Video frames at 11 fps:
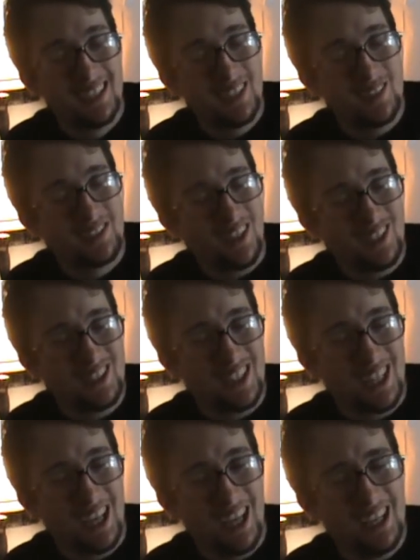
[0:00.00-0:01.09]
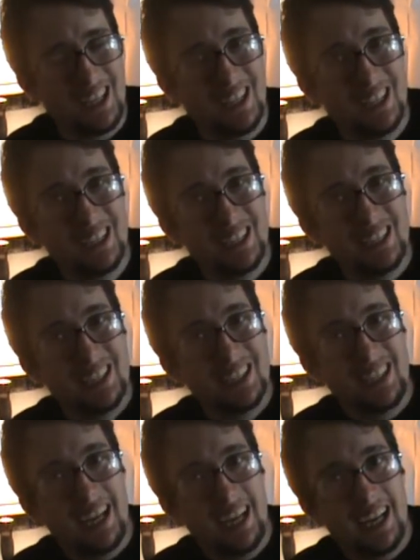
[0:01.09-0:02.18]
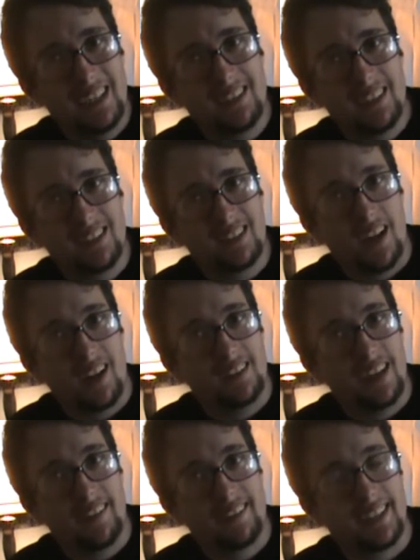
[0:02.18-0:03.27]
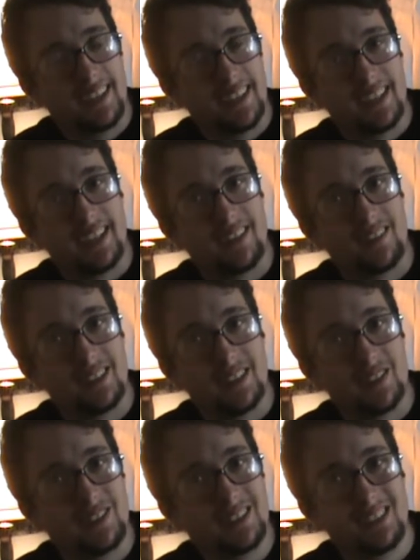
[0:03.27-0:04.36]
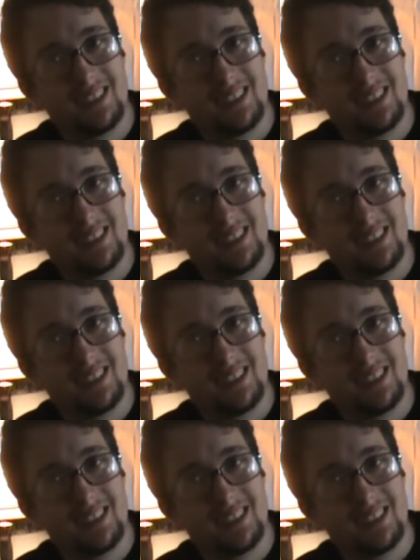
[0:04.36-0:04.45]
You insulted the king. Yeah, he sends his guards after you and he kills you.